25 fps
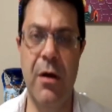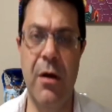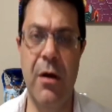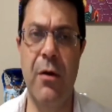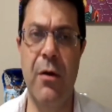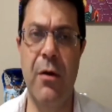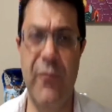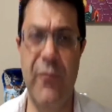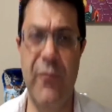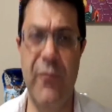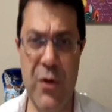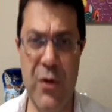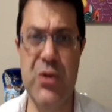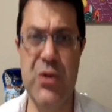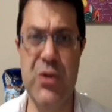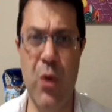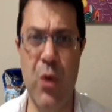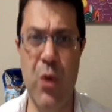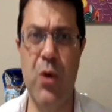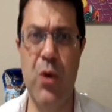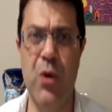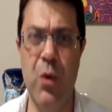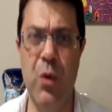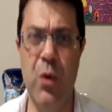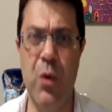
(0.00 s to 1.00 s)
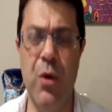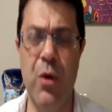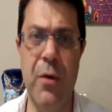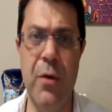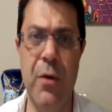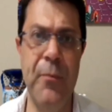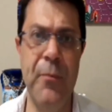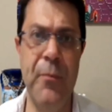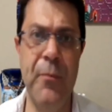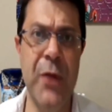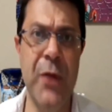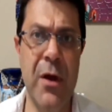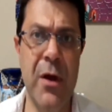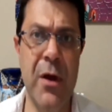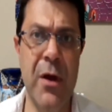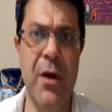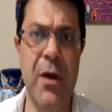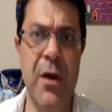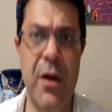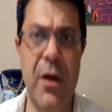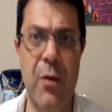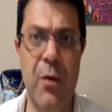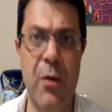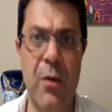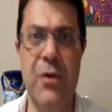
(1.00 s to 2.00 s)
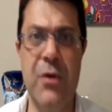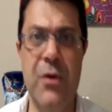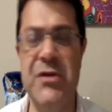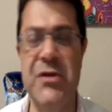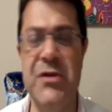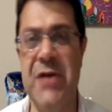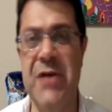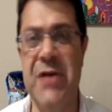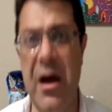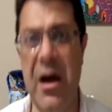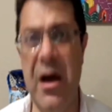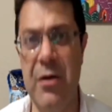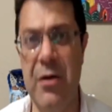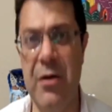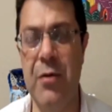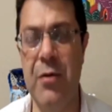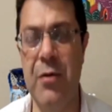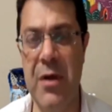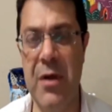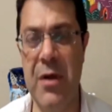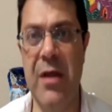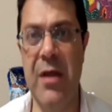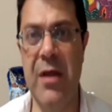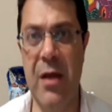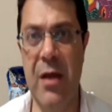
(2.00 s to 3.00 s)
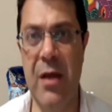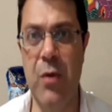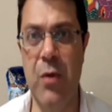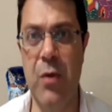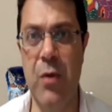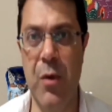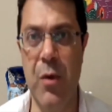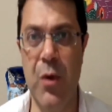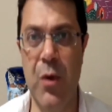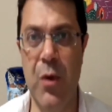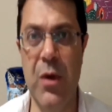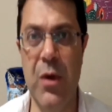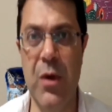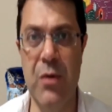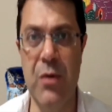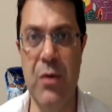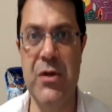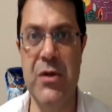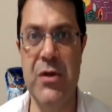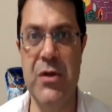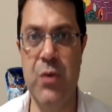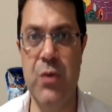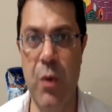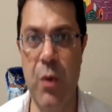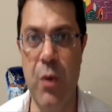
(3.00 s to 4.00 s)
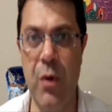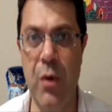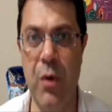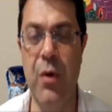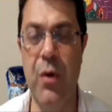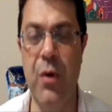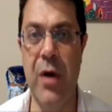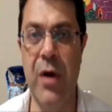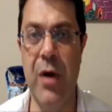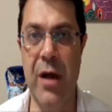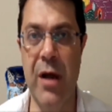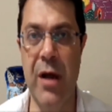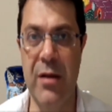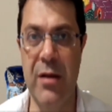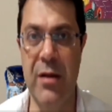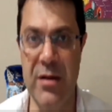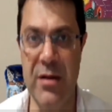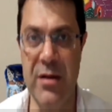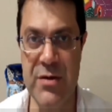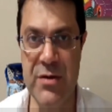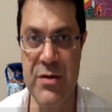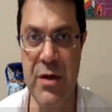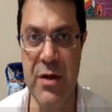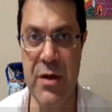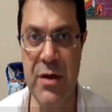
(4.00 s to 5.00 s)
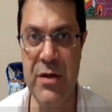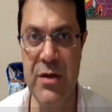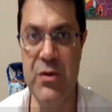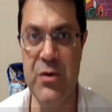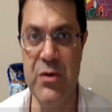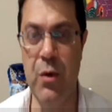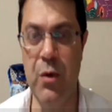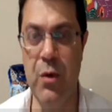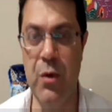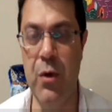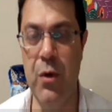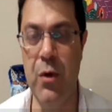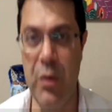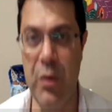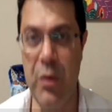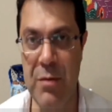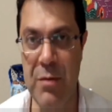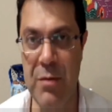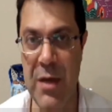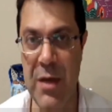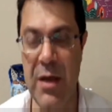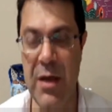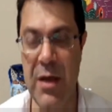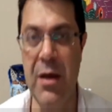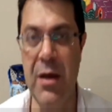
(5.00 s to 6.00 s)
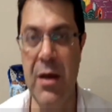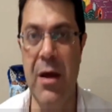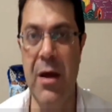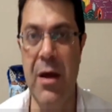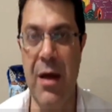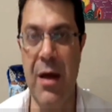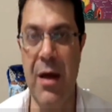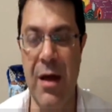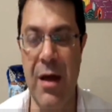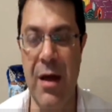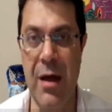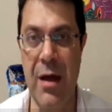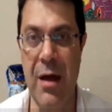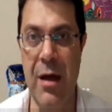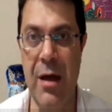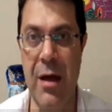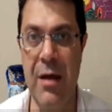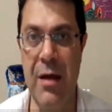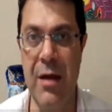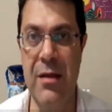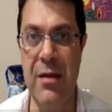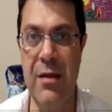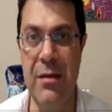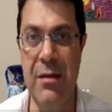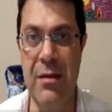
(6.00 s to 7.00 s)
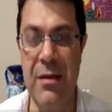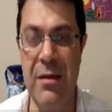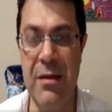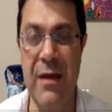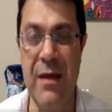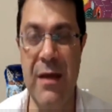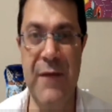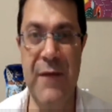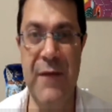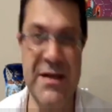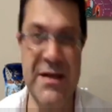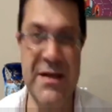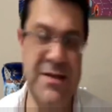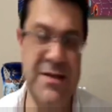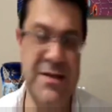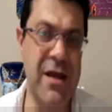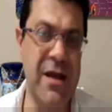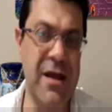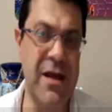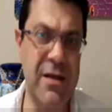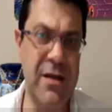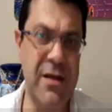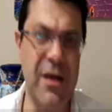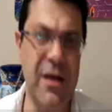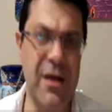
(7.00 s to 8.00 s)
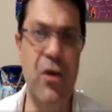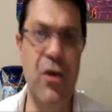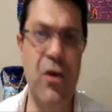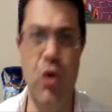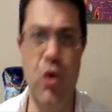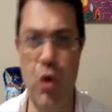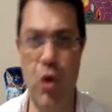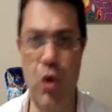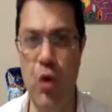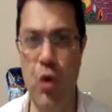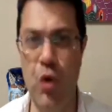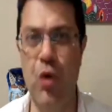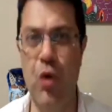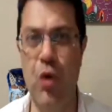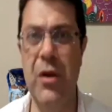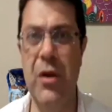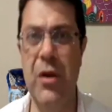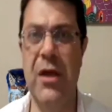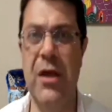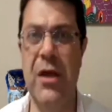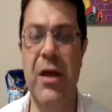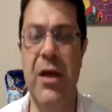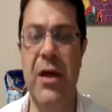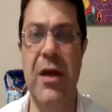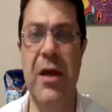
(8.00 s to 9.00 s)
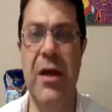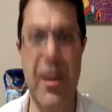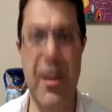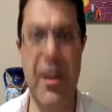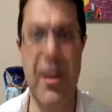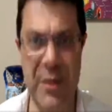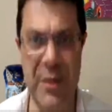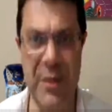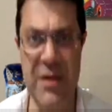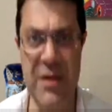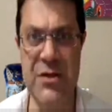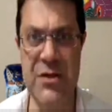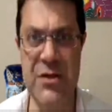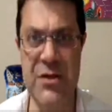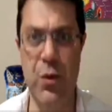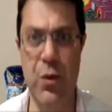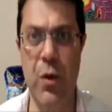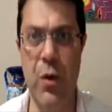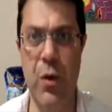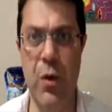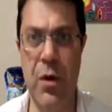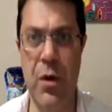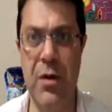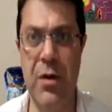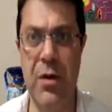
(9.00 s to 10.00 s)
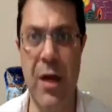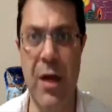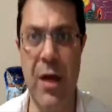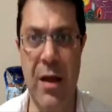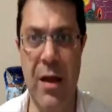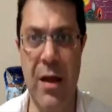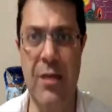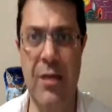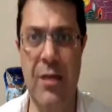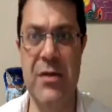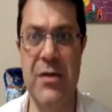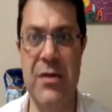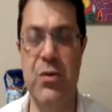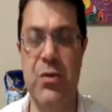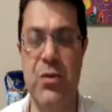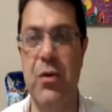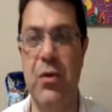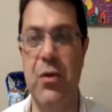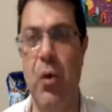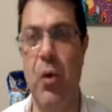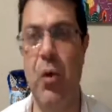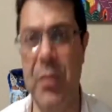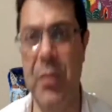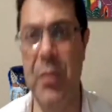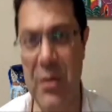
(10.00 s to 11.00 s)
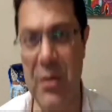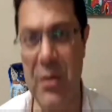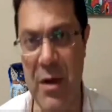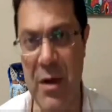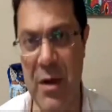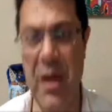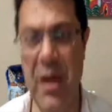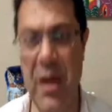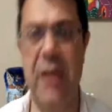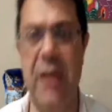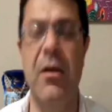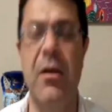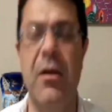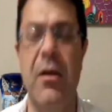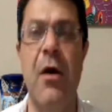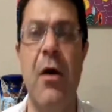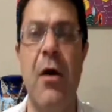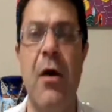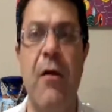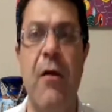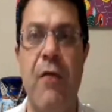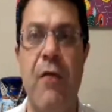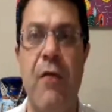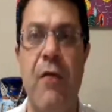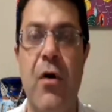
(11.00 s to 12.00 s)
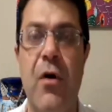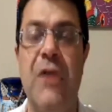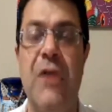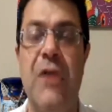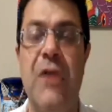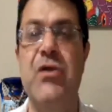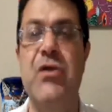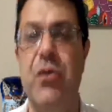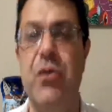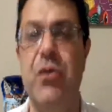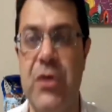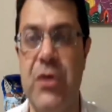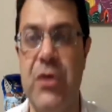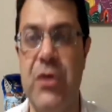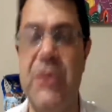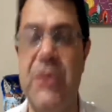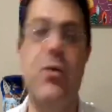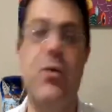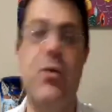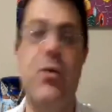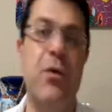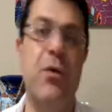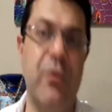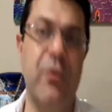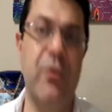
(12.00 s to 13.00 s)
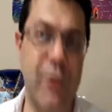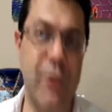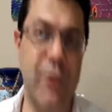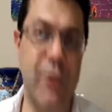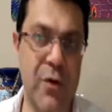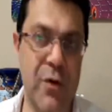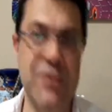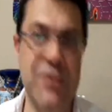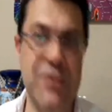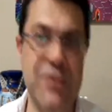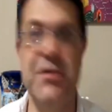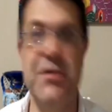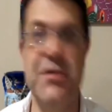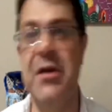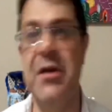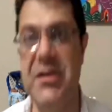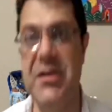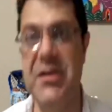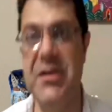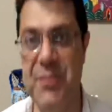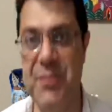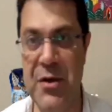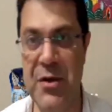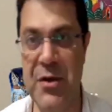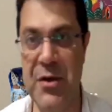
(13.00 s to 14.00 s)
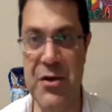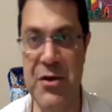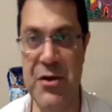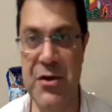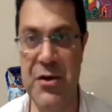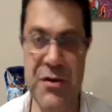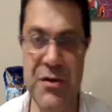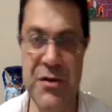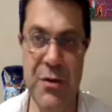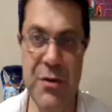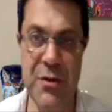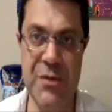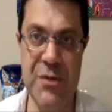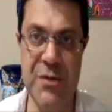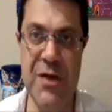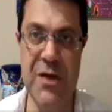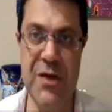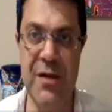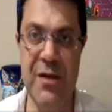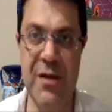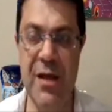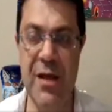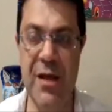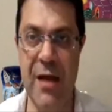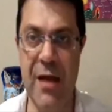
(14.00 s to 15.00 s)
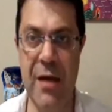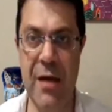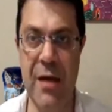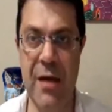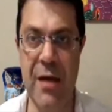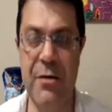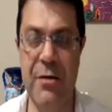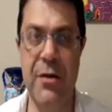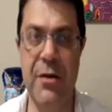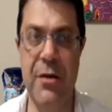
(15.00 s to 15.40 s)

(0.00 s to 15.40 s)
First World War. He was arguing that we will witness war, and this war would be devastating to the capitalist world, and this would open the gate for a socialist world. Of course, in his predictions, he was not that accurate.